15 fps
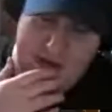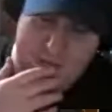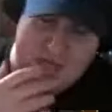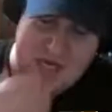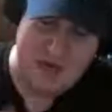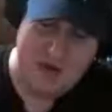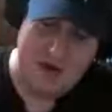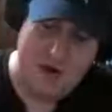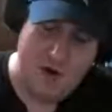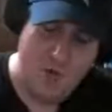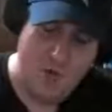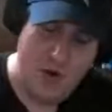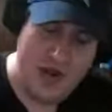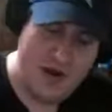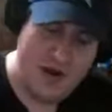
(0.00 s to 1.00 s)
Out our
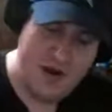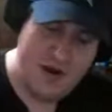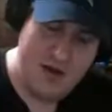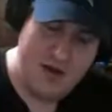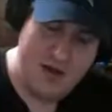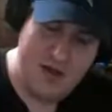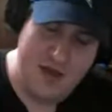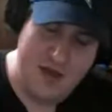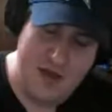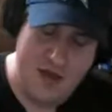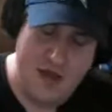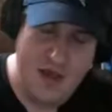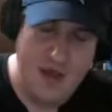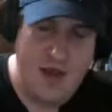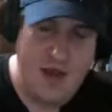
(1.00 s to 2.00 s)
winner,
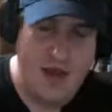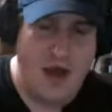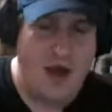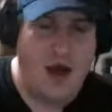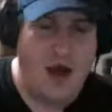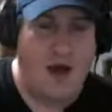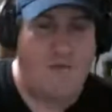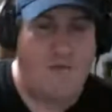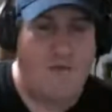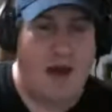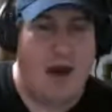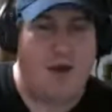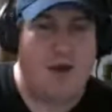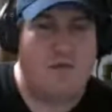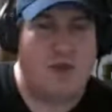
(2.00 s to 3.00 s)

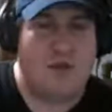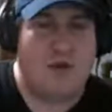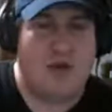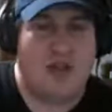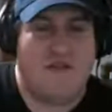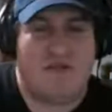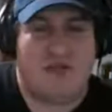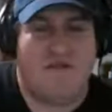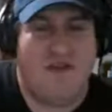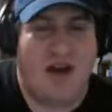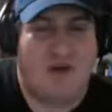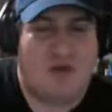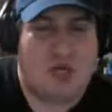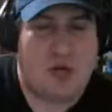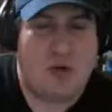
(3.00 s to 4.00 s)
Malcolm. Do you want to give us a
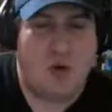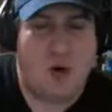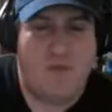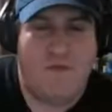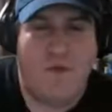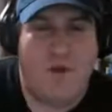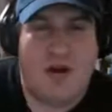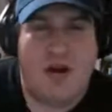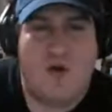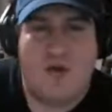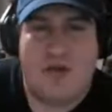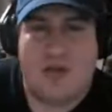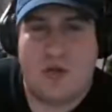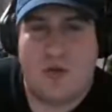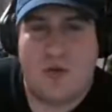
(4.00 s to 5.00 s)
final score before I go
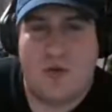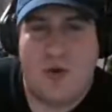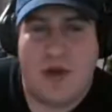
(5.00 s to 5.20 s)
into